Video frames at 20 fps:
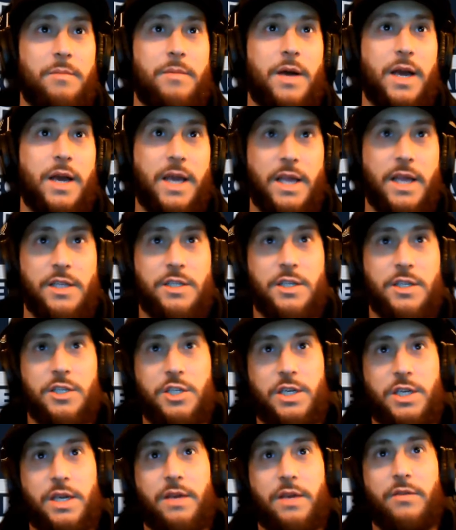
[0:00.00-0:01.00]
against the
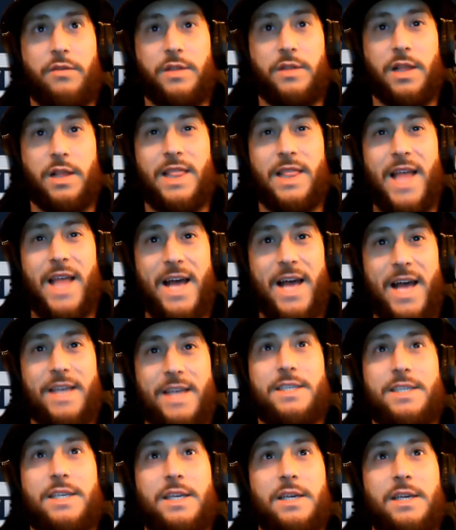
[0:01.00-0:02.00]
Chiefs the
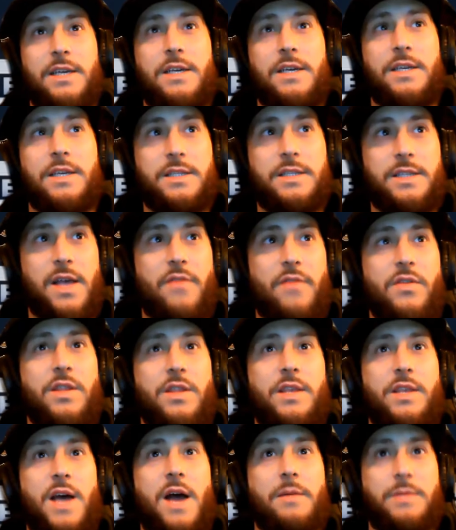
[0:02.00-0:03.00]
last 7
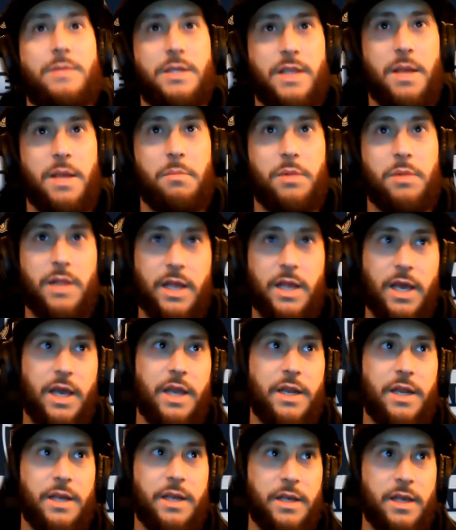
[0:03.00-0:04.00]
times that they
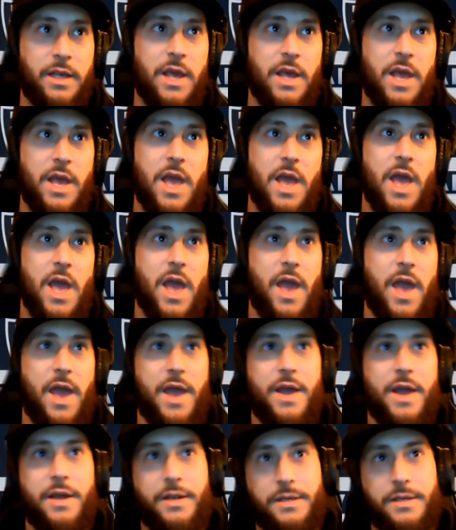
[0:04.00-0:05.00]
played.
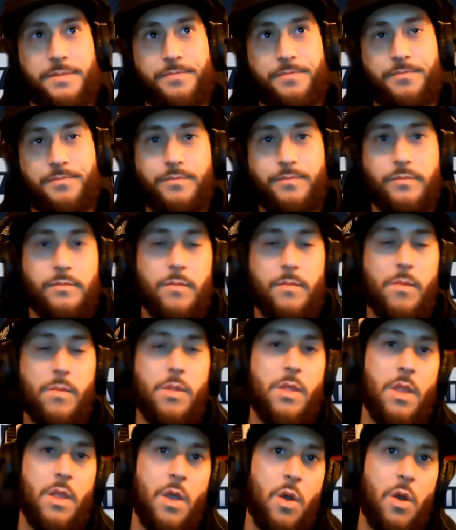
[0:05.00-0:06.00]
And
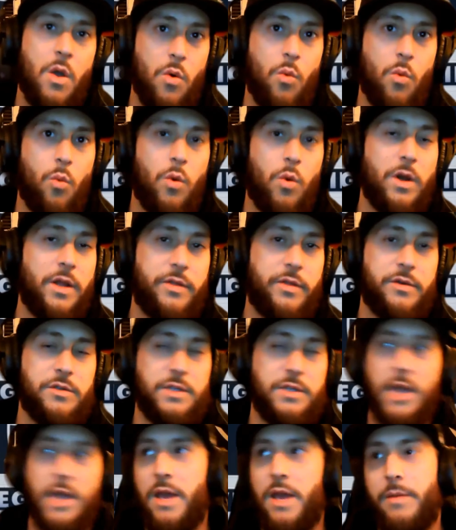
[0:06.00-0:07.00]
one of those
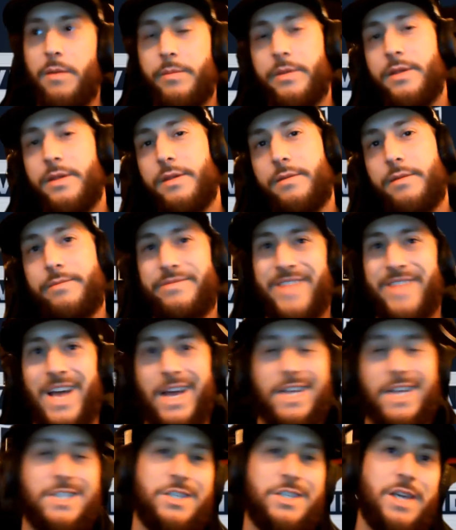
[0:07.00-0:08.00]
games, I
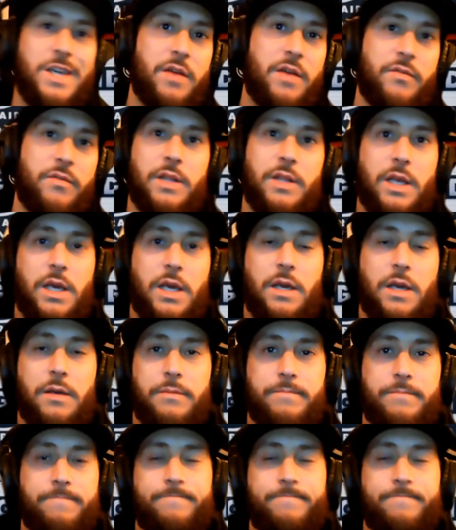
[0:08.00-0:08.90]
guess you can't really,